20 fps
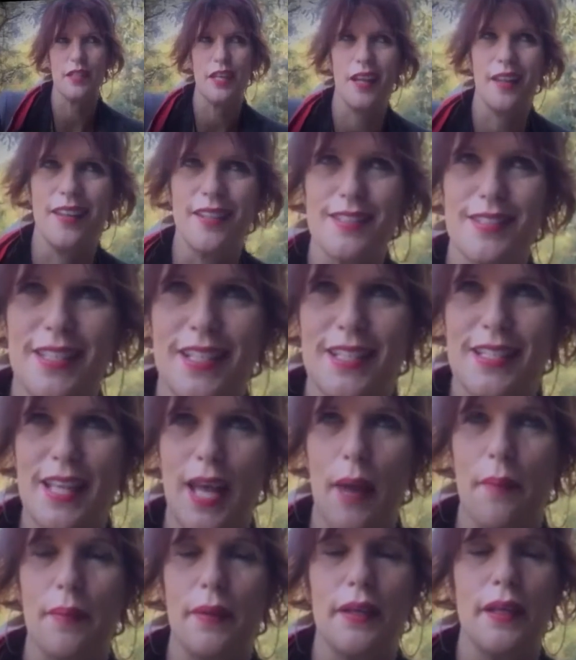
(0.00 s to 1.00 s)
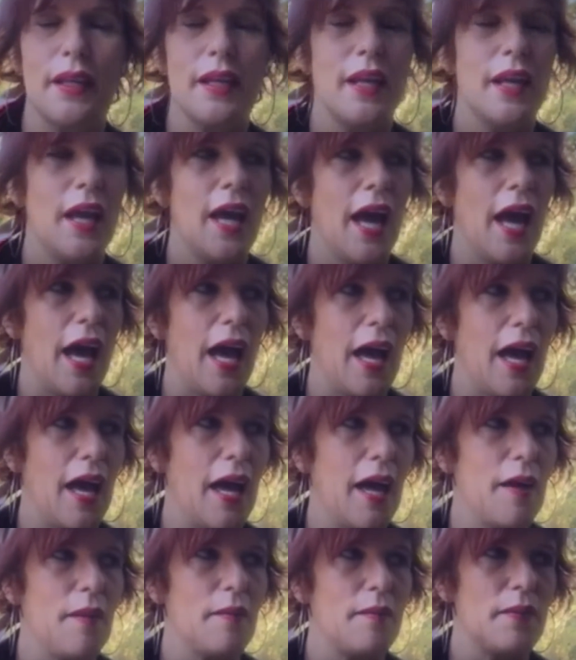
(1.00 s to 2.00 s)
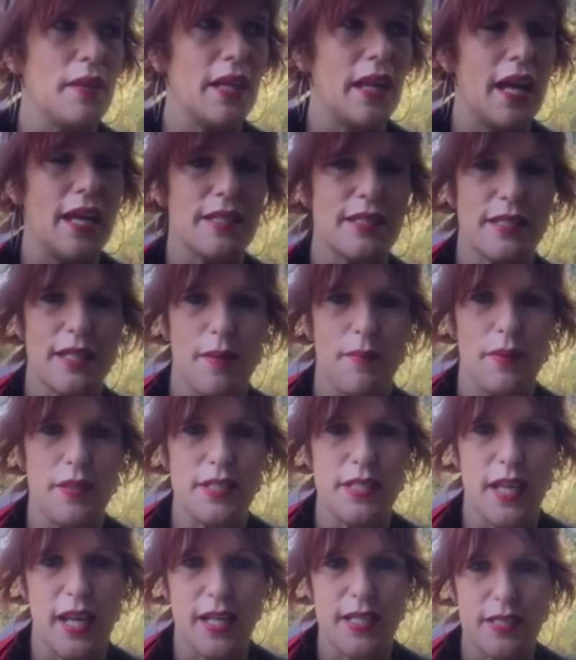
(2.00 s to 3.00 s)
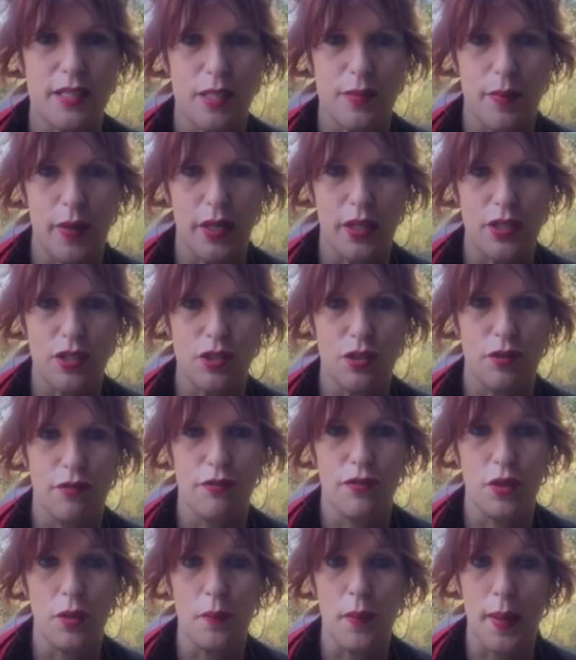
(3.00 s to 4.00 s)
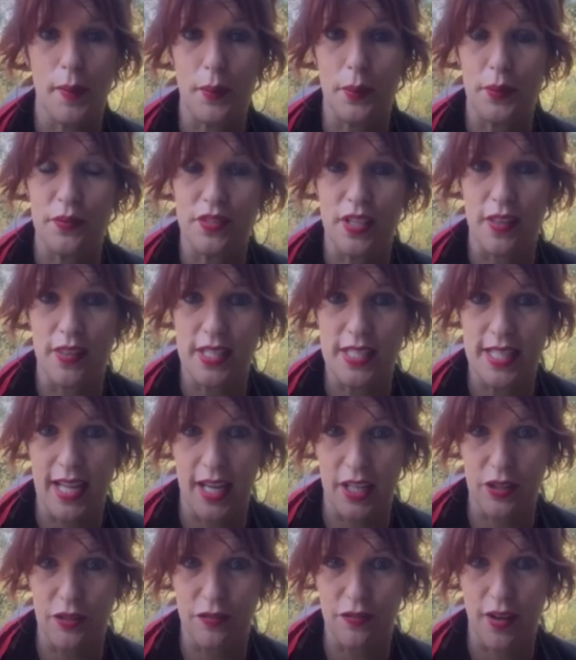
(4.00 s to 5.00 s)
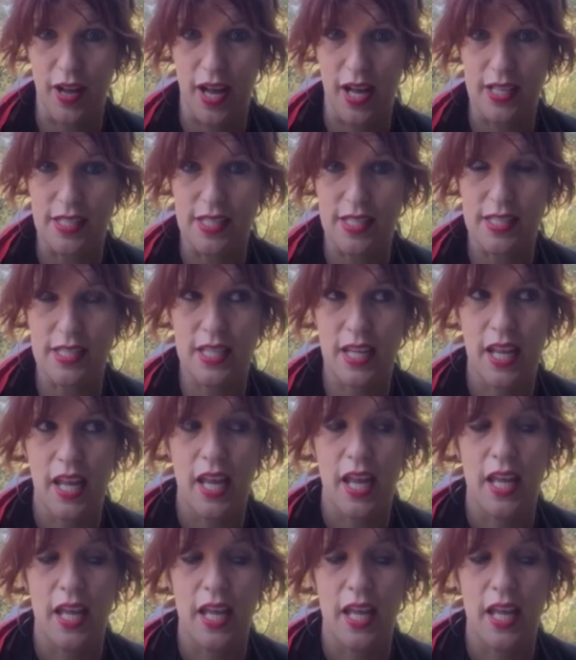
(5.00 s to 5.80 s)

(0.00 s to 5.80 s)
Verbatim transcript: you know these things happen um, the last couple of days I've spoken to a few people who've done the Daniel fast